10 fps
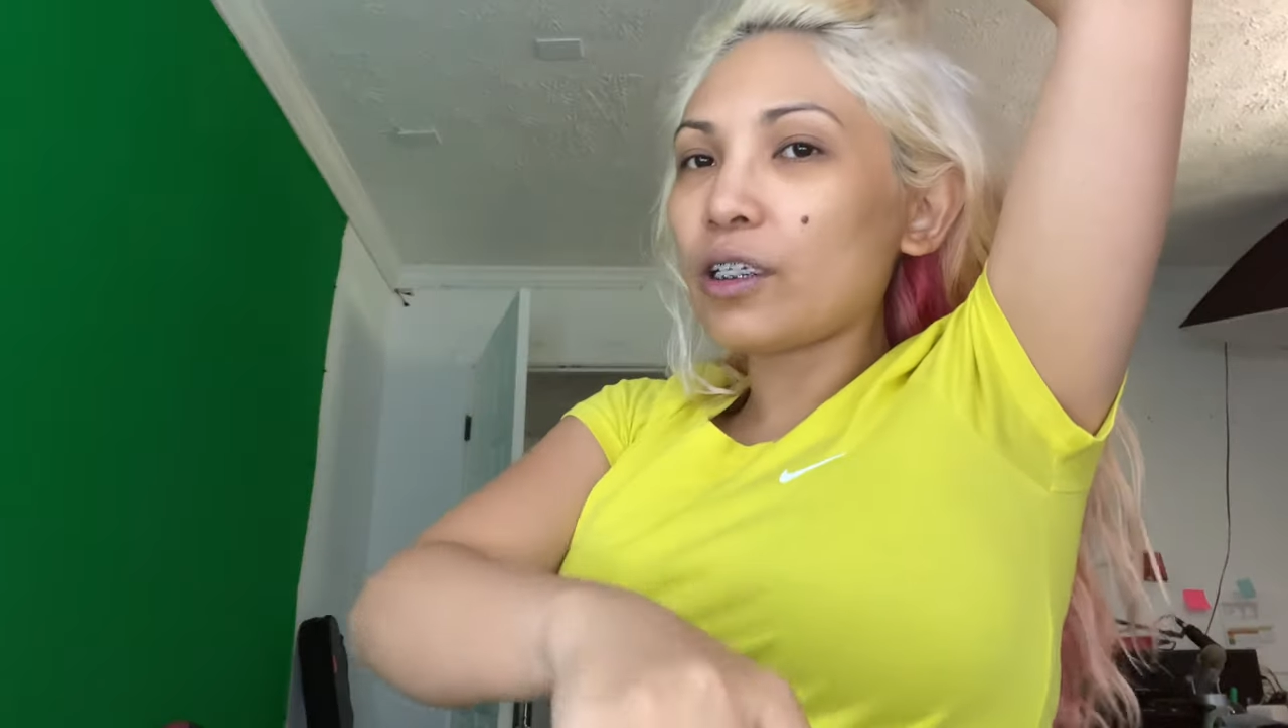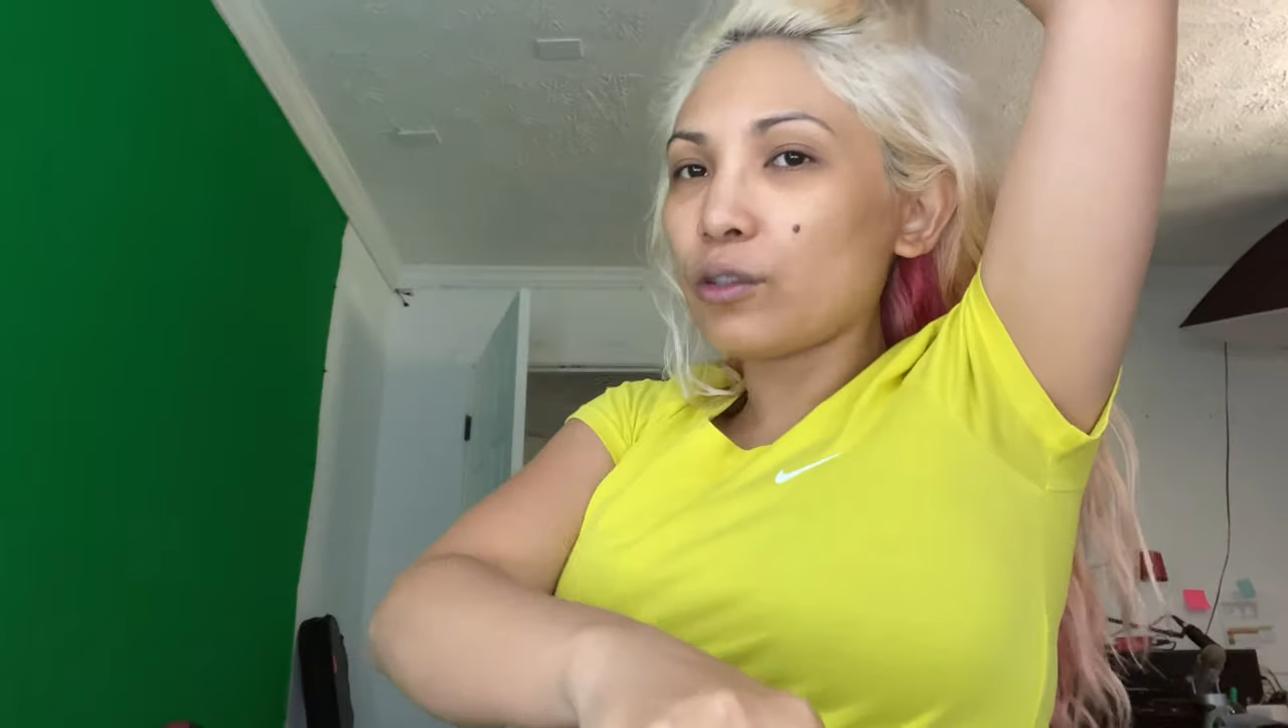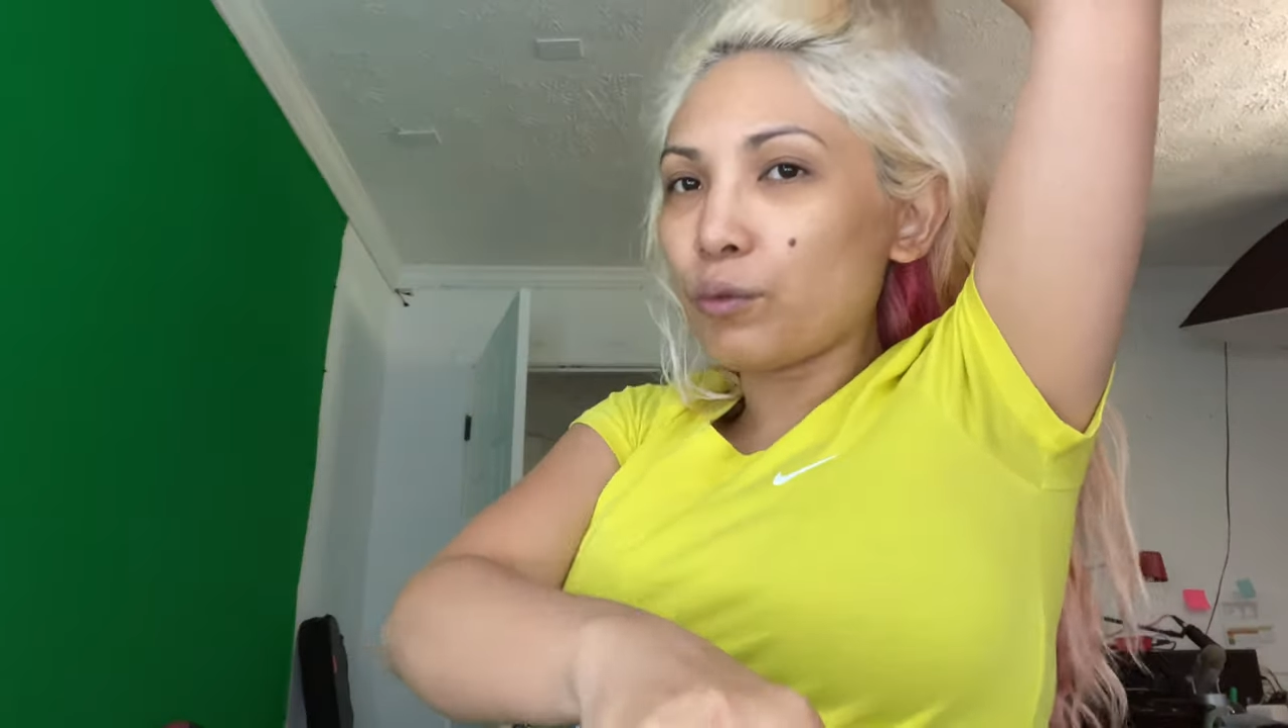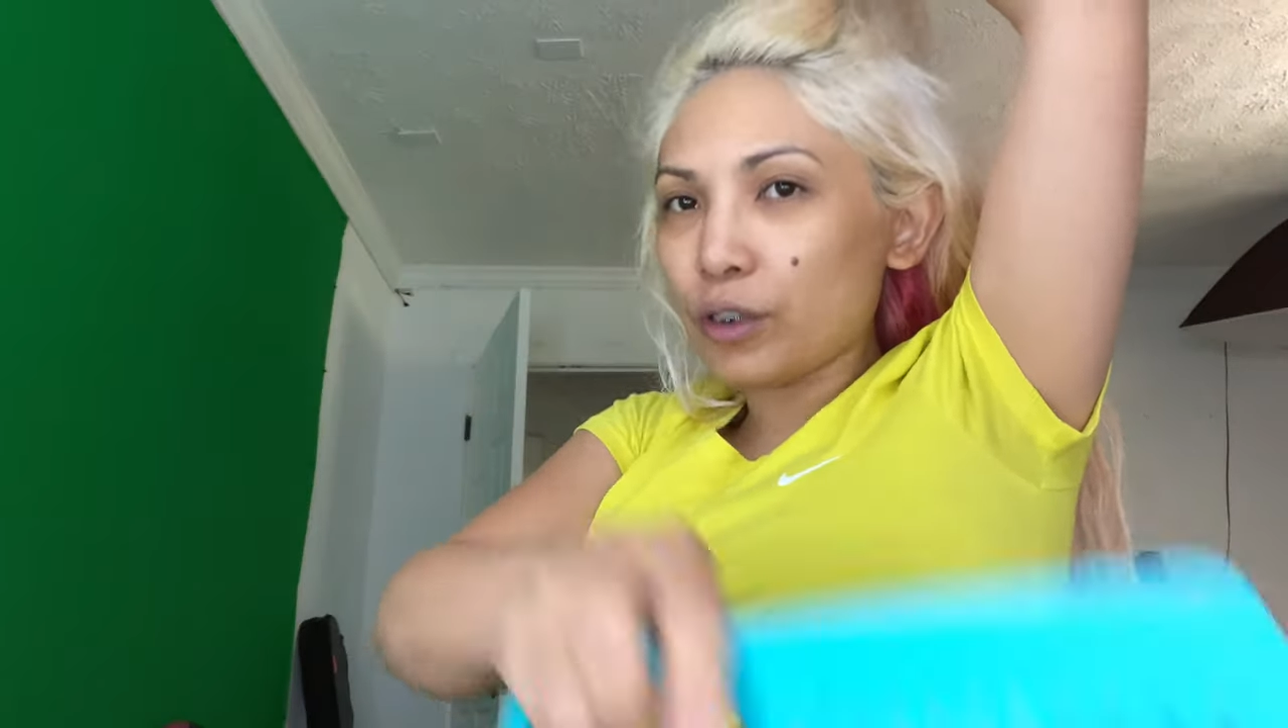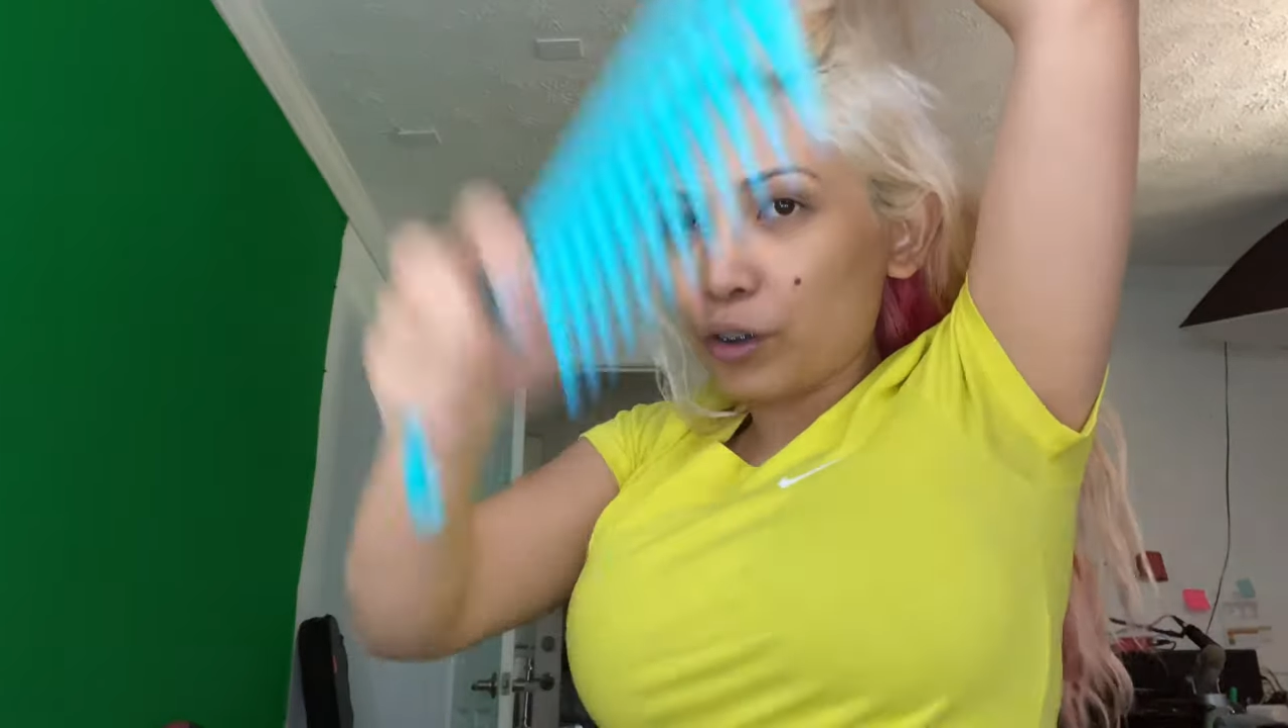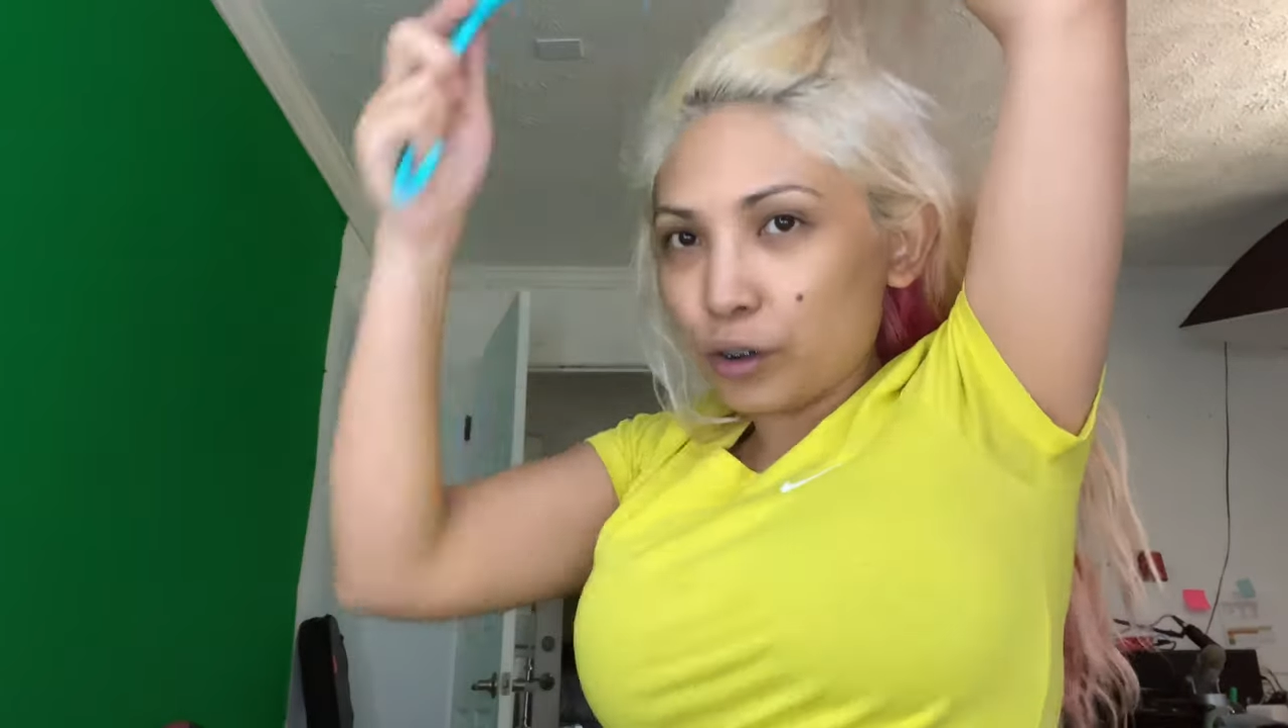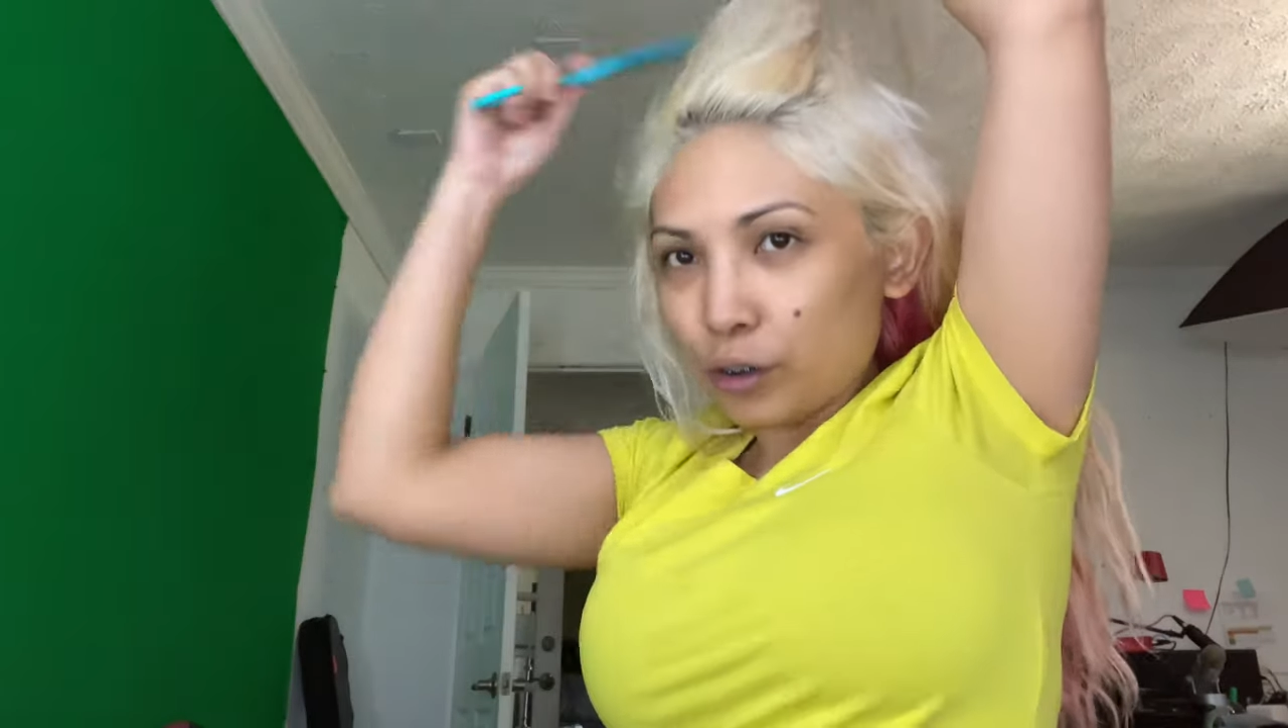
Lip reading: as what